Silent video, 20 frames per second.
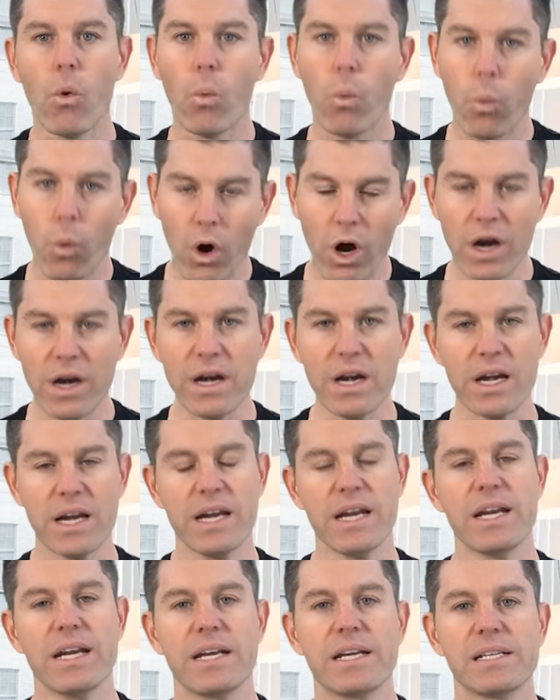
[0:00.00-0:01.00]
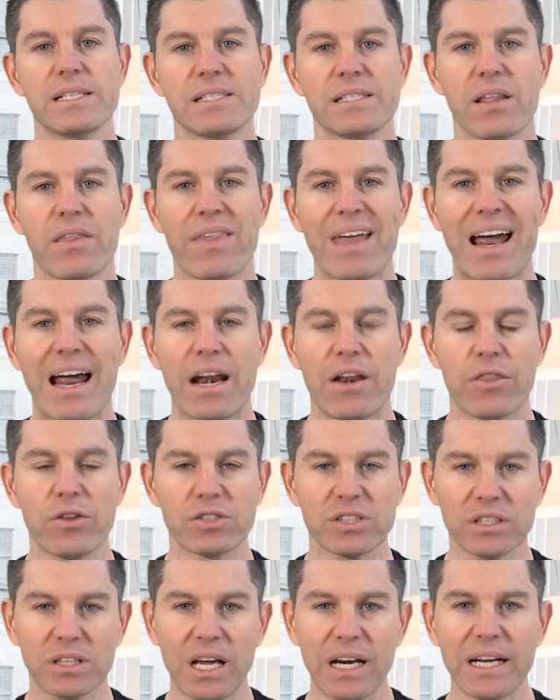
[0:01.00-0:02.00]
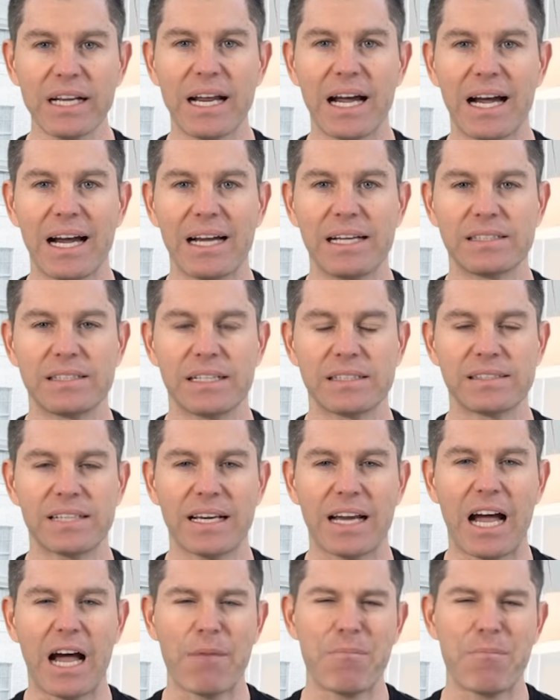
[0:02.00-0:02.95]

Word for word: One is that there's a lot of guys that say,